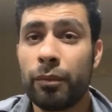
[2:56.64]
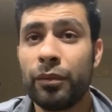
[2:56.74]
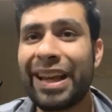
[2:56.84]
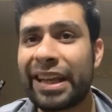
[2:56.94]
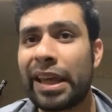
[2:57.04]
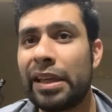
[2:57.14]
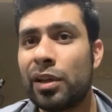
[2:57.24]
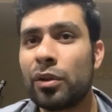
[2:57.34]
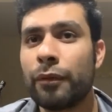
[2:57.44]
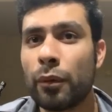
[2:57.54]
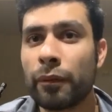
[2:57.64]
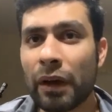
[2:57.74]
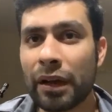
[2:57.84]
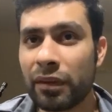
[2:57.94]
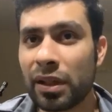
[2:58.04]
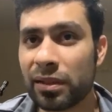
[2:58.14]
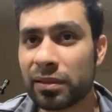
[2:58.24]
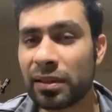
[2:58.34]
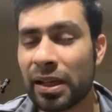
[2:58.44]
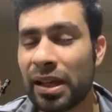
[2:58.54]
decade. He only fought 5
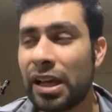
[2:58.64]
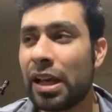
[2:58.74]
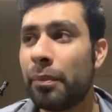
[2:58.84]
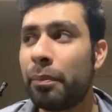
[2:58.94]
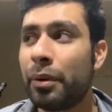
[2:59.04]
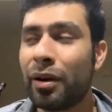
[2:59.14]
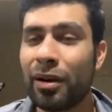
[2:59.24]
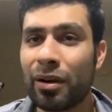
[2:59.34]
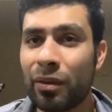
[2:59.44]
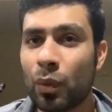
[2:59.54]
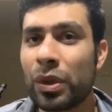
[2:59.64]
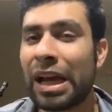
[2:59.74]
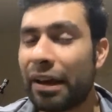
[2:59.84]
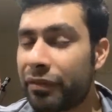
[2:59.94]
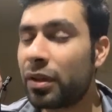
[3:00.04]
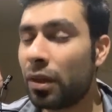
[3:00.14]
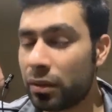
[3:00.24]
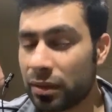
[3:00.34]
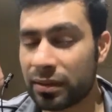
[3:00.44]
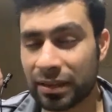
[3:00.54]
years. But we have to
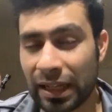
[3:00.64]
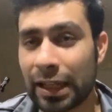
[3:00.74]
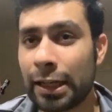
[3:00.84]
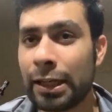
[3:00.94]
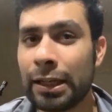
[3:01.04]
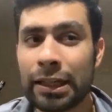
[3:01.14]
understand